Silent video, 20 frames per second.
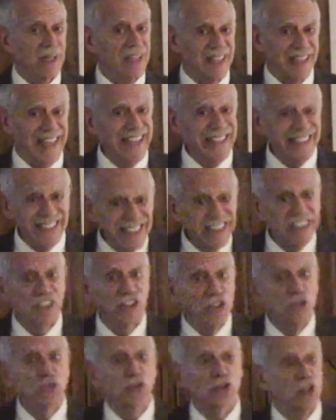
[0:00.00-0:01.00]
That didn't
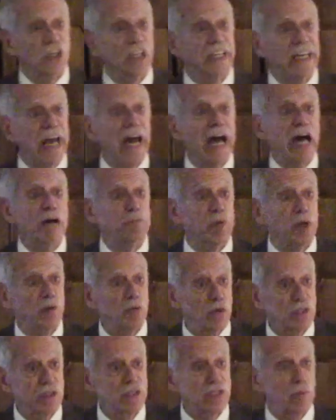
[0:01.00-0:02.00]
usually happen
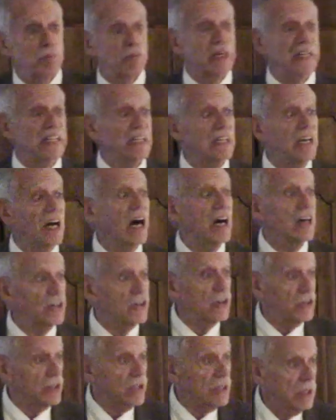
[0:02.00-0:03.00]
when somebody
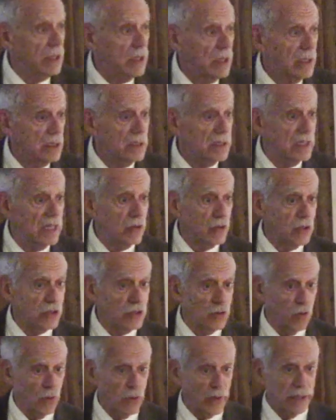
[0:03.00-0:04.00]
conquered
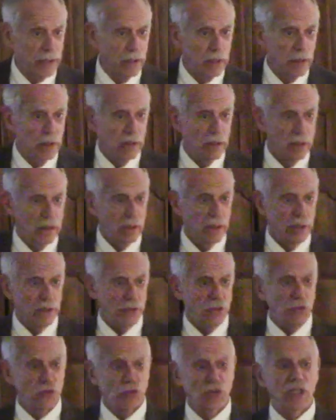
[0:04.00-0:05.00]
territory.
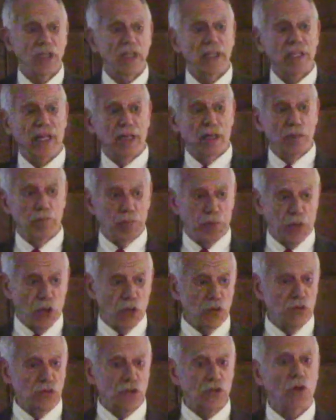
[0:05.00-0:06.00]
Usually they
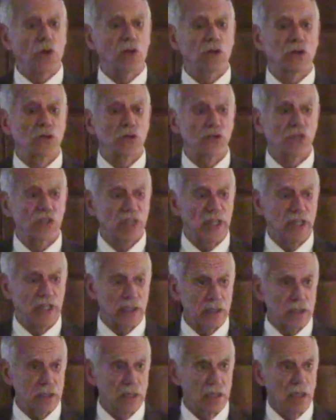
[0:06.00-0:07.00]
imposed all those
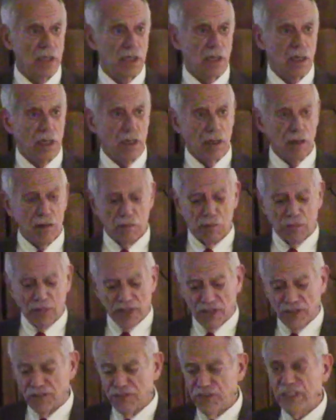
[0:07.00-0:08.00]
things.
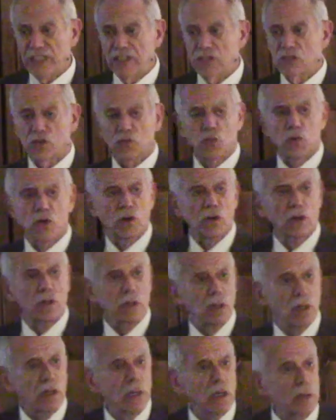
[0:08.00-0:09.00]
But the Finns
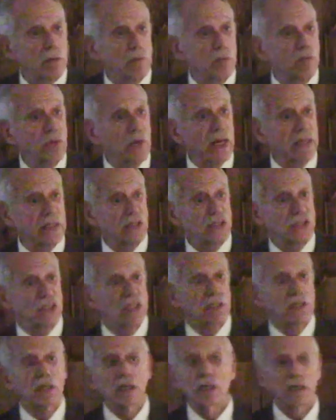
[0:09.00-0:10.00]
were
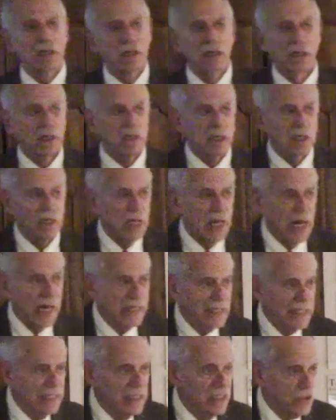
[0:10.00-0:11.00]
Protestant,
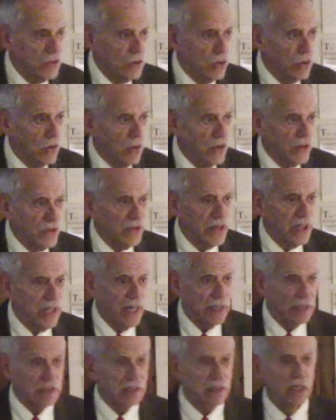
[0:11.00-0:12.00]
not Eastern
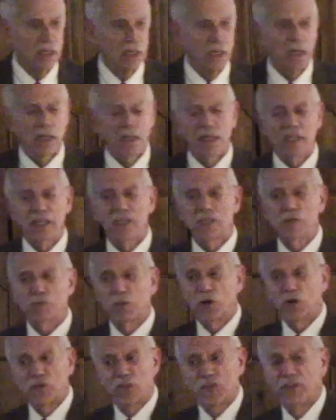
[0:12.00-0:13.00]
Orthodox. They
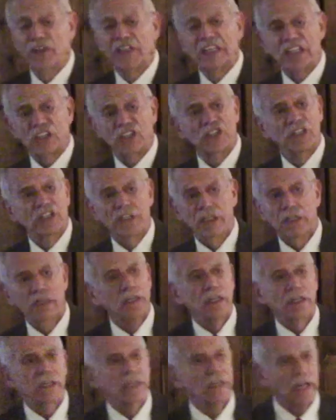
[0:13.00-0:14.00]
spoke Finnish,
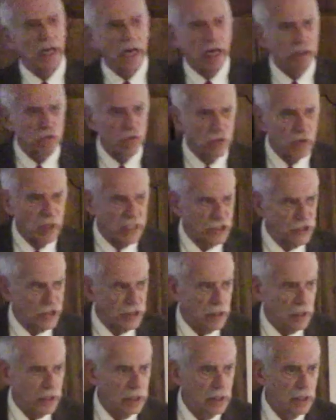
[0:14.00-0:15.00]
not Russian.